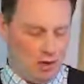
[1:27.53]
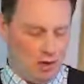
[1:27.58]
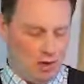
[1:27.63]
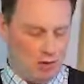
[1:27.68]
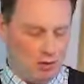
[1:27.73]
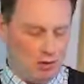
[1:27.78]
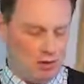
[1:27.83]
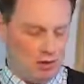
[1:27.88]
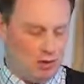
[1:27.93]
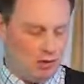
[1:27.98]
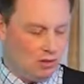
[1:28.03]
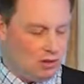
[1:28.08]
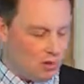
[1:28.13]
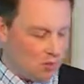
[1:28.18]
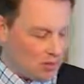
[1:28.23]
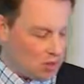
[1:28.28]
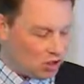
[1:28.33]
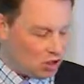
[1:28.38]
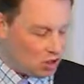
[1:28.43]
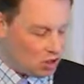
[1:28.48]
Which is a little
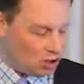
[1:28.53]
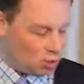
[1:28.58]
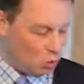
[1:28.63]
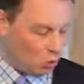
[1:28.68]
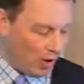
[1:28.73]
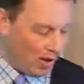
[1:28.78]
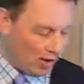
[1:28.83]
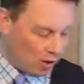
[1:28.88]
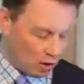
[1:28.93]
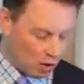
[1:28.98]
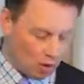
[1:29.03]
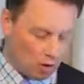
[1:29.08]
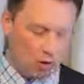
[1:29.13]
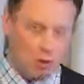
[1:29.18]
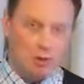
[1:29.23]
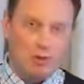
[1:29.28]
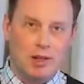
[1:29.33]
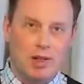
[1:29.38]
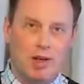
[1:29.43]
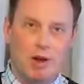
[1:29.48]
bit sweeter
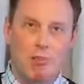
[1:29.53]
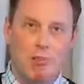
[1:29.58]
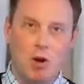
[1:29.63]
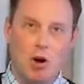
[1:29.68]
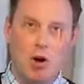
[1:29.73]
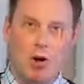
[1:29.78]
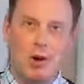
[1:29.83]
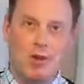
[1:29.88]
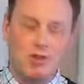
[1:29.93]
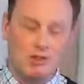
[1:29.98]
than Campari,